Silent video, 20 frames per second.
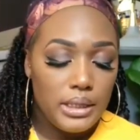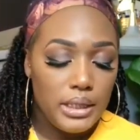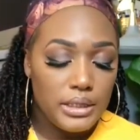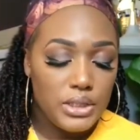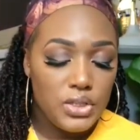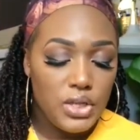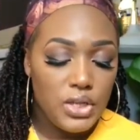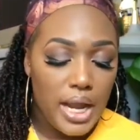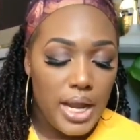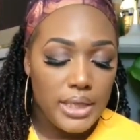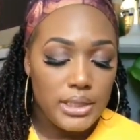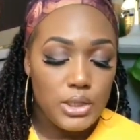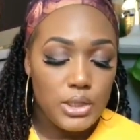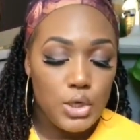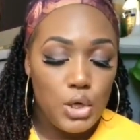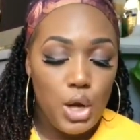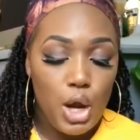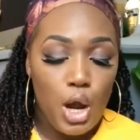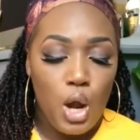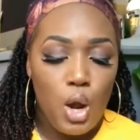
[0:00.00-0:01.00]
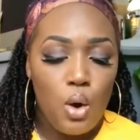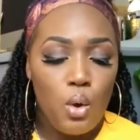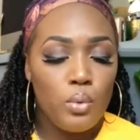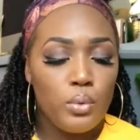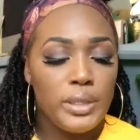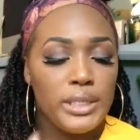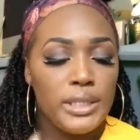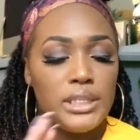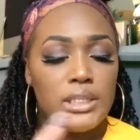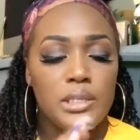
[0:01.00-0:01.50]
Let you guys
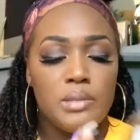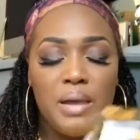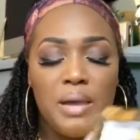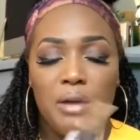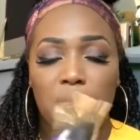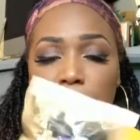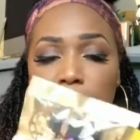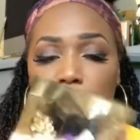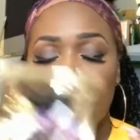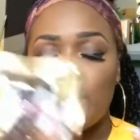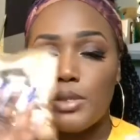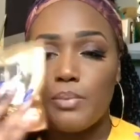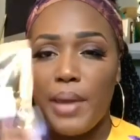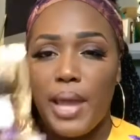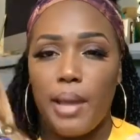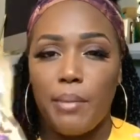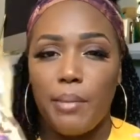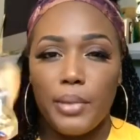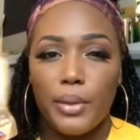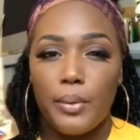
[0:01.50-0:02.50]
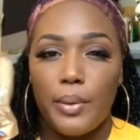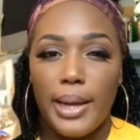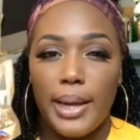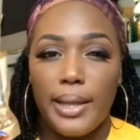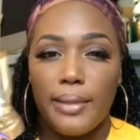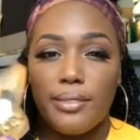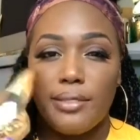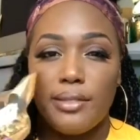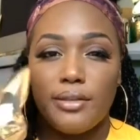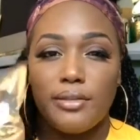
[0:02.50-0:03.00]
know. This is my first Pat
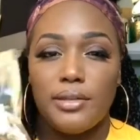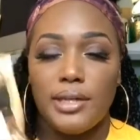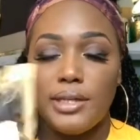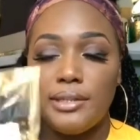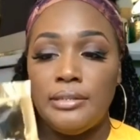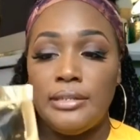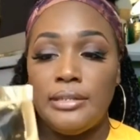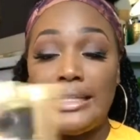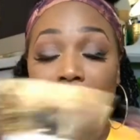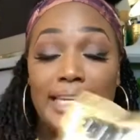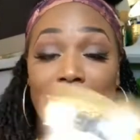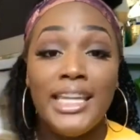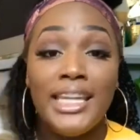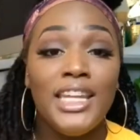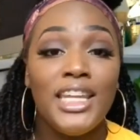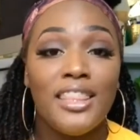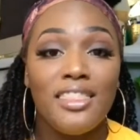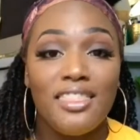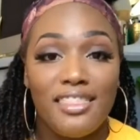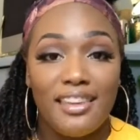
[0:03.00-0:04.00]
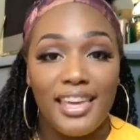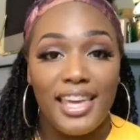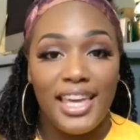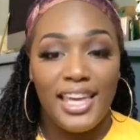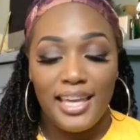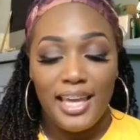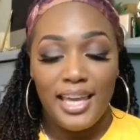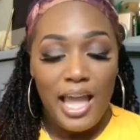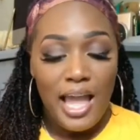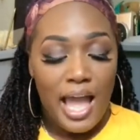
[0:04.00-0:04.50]
McGrath
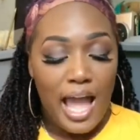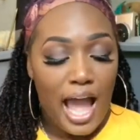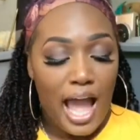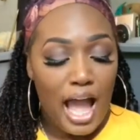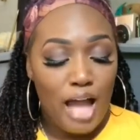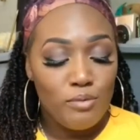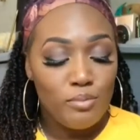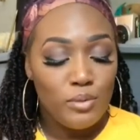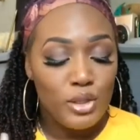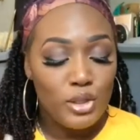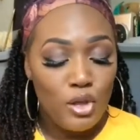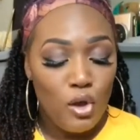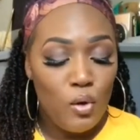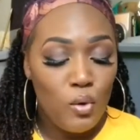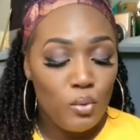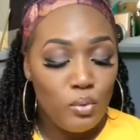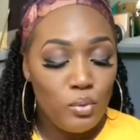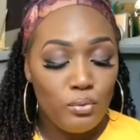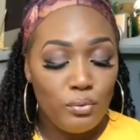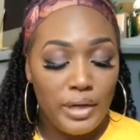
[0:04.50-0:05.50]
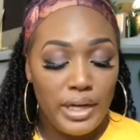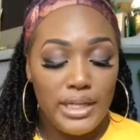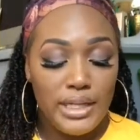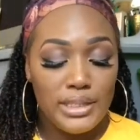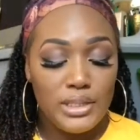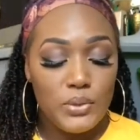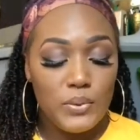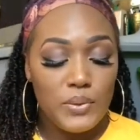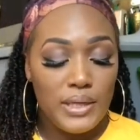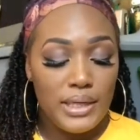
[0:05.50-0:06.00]
anything. I'm so
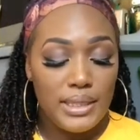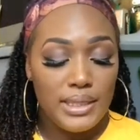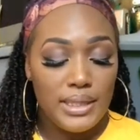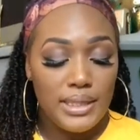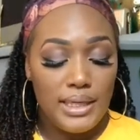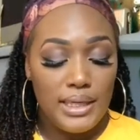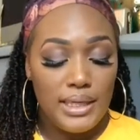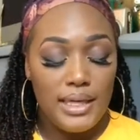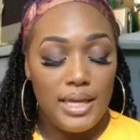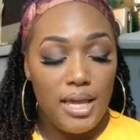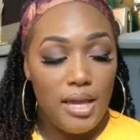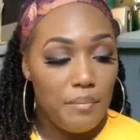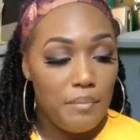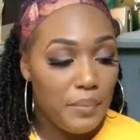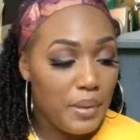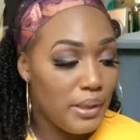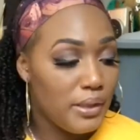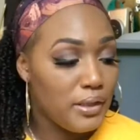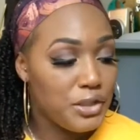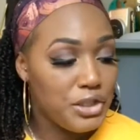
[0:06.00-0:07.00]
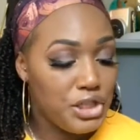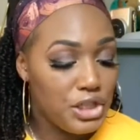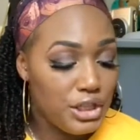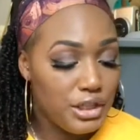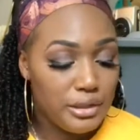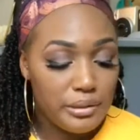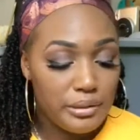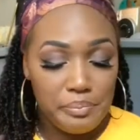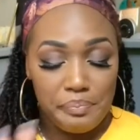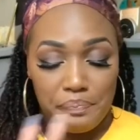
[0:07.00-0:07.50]
ready to get the
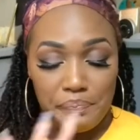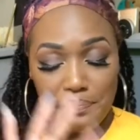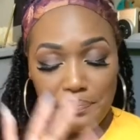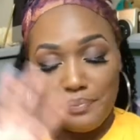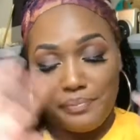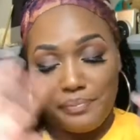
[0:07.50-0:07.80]
Mothership.